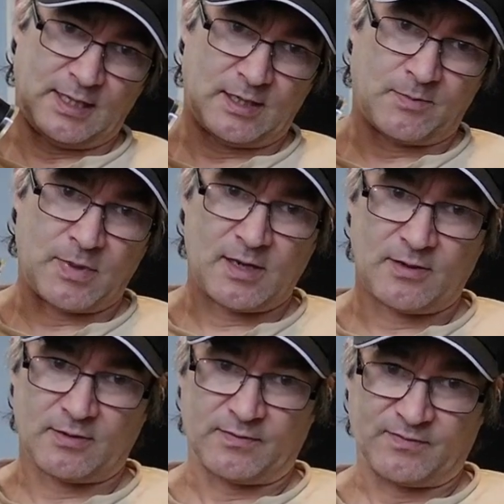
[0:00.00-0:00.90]
a
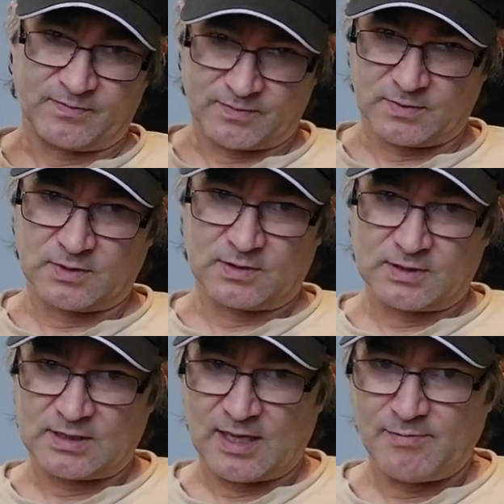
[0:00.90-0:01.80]
pair of
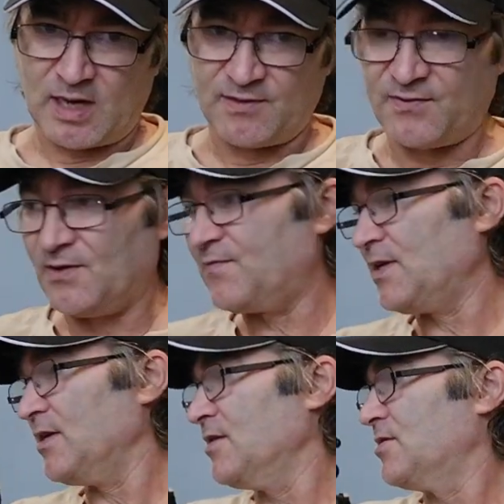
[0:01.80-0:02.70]
10 by
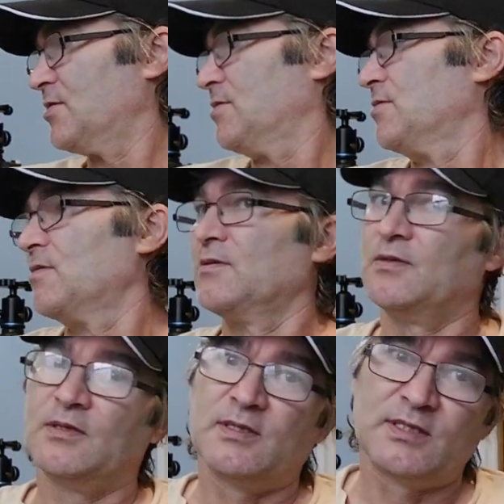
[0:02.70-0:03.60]
50s,
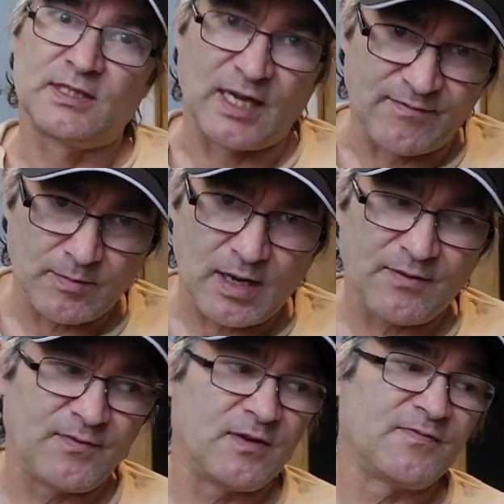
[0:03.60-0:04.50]
7 by
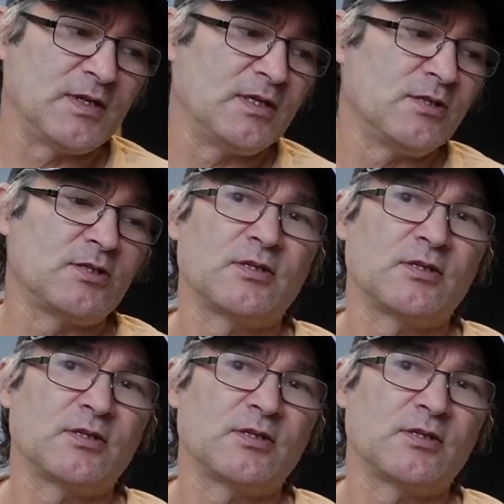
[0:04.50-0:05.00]
50s?